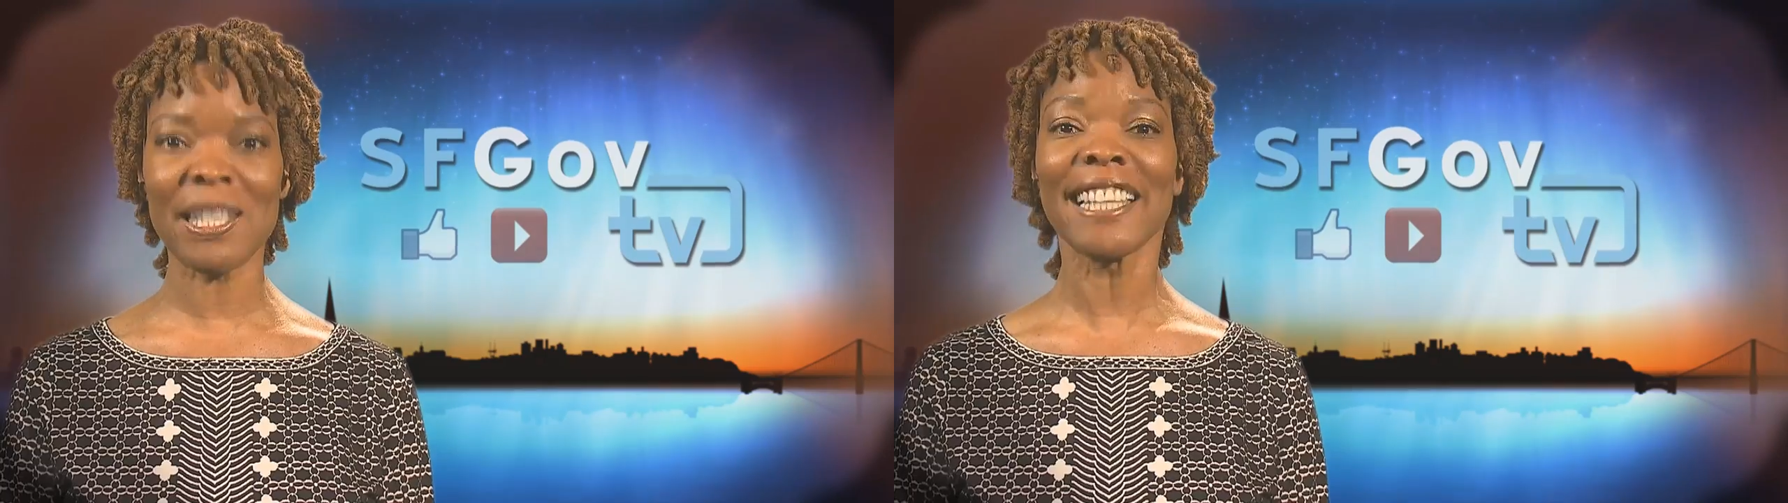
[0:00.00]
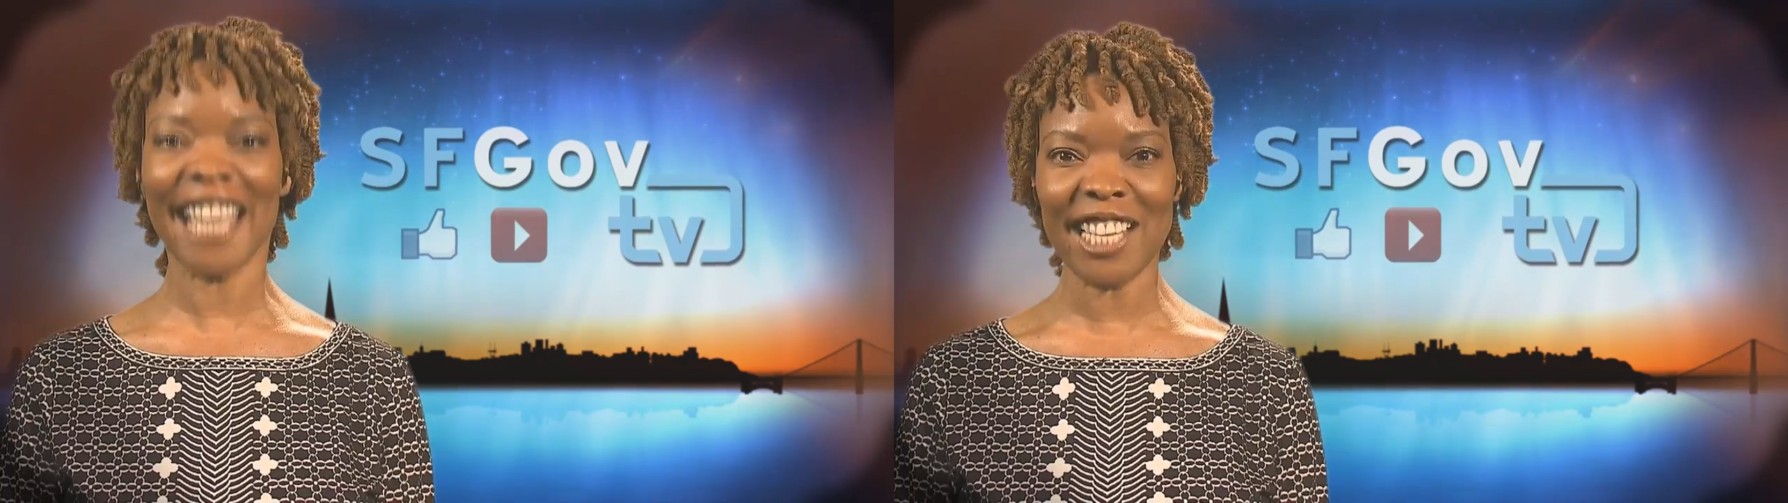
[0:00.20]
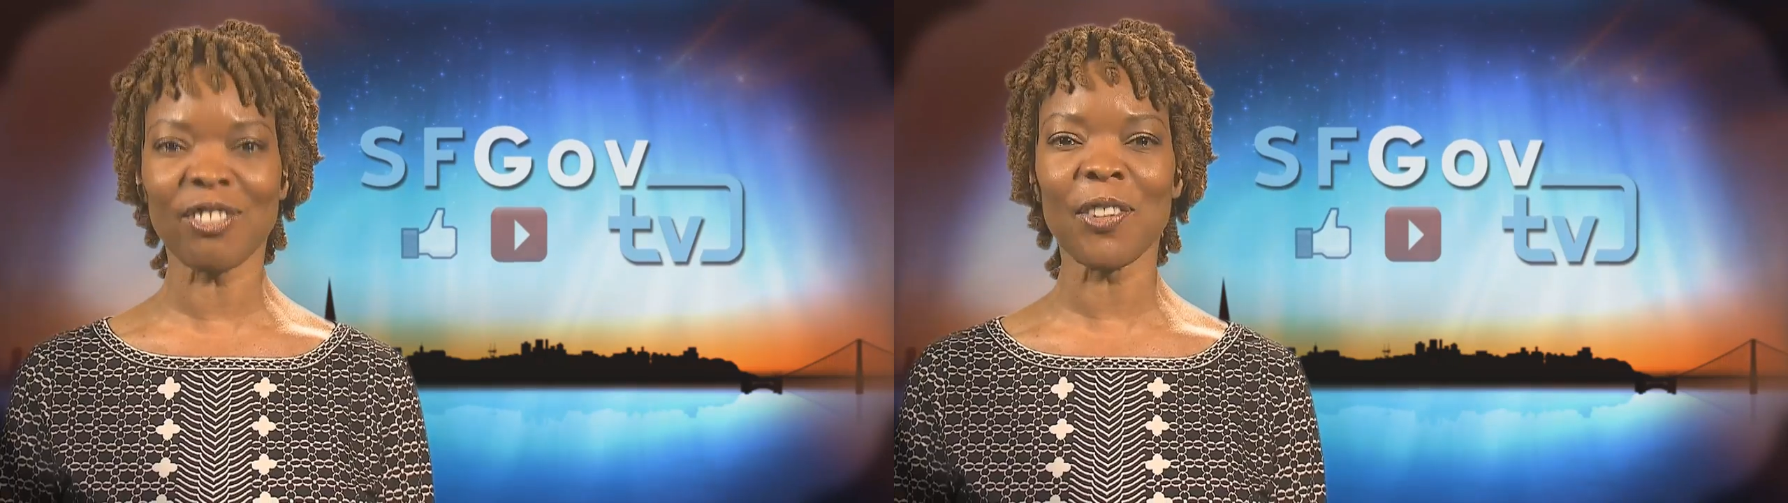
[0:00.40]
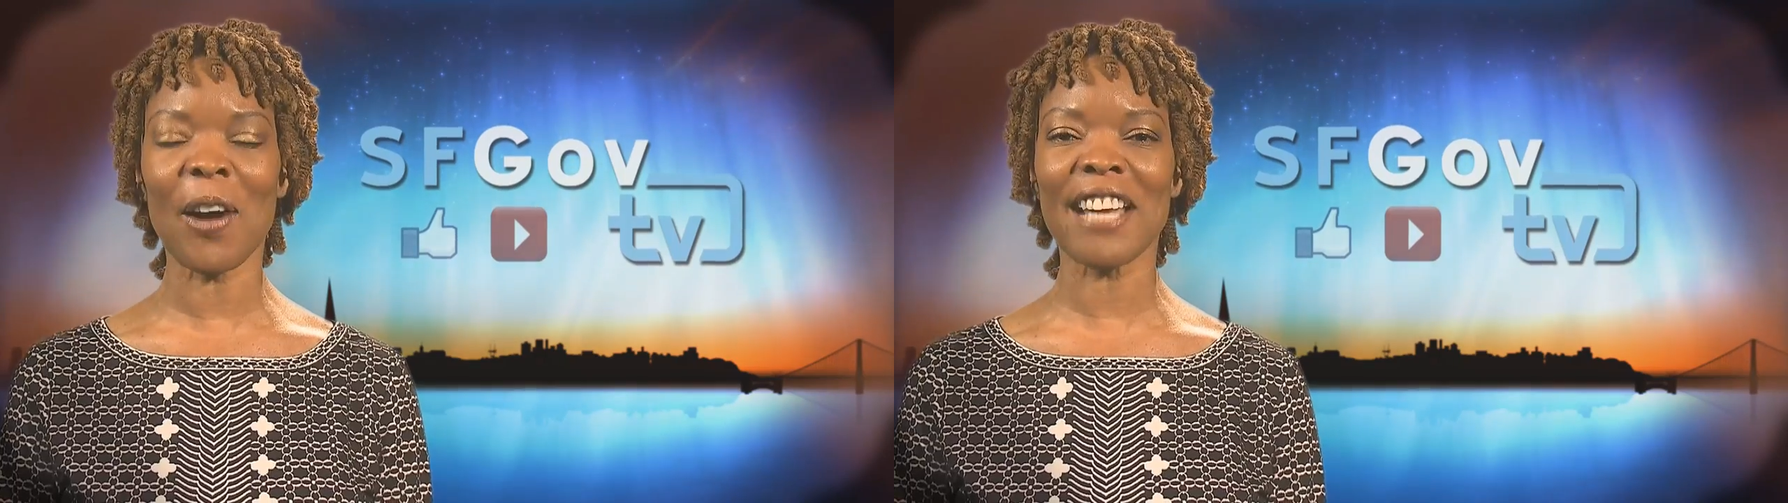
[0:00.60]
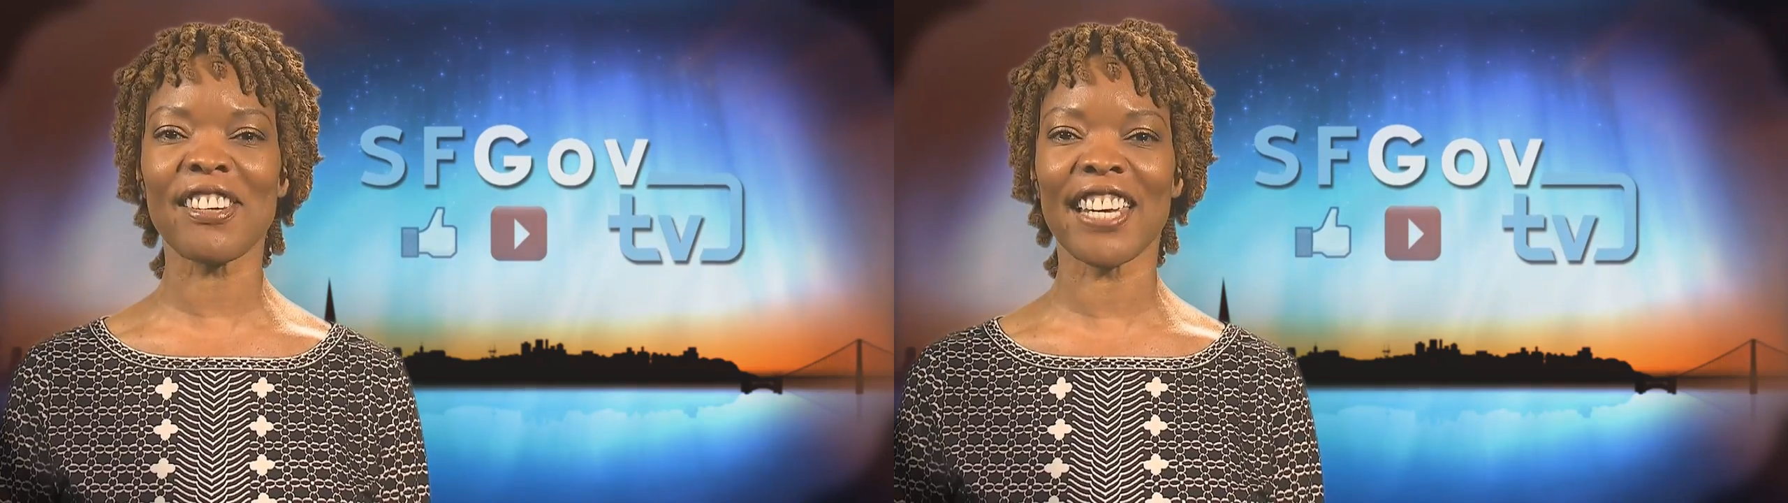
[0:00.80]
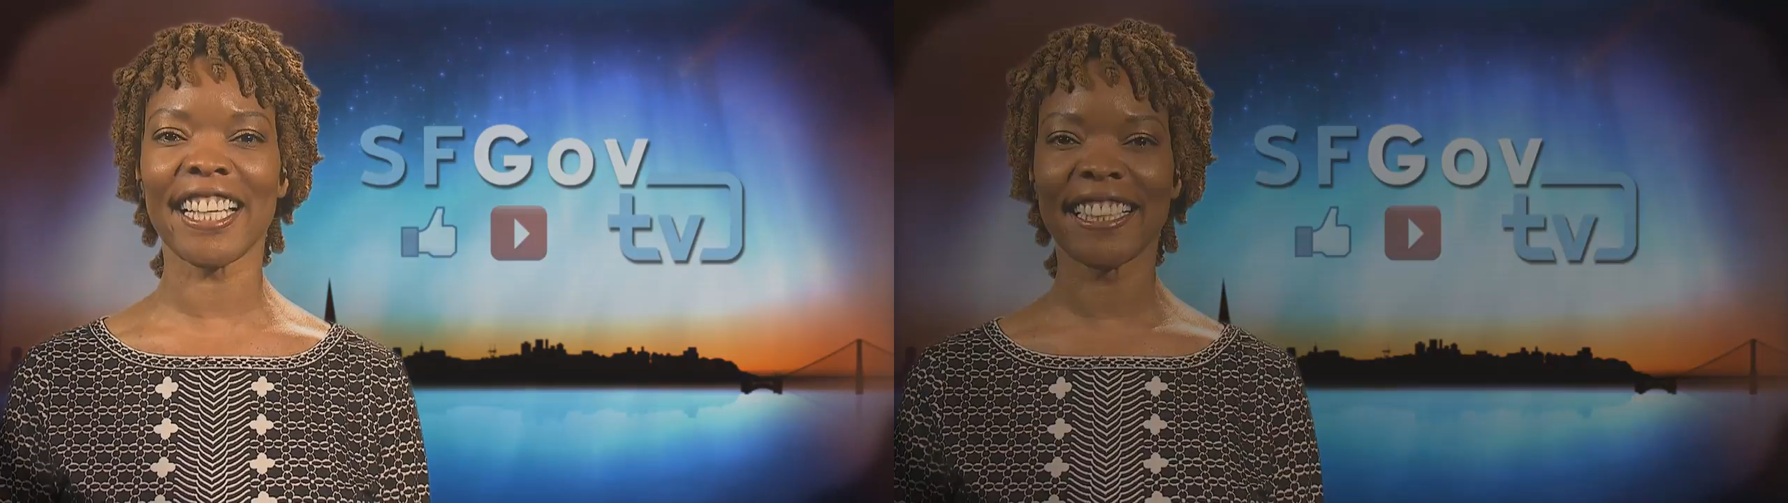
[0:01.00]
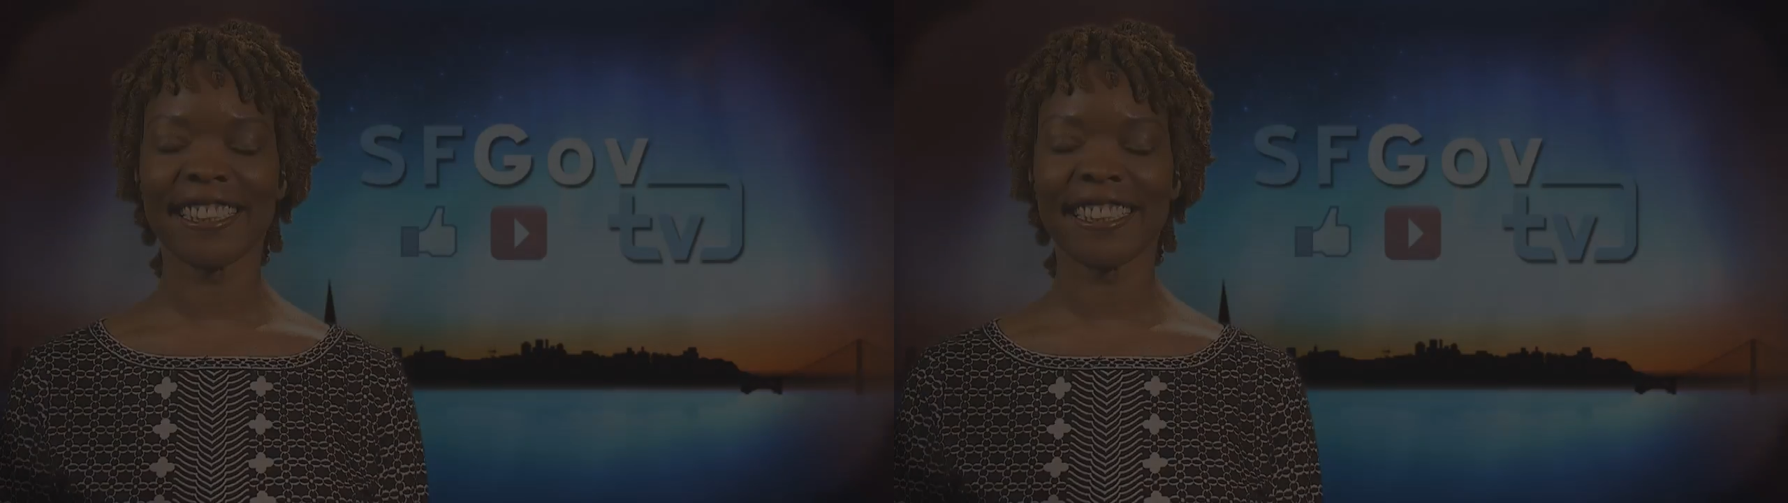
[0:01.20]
Thanks for watching.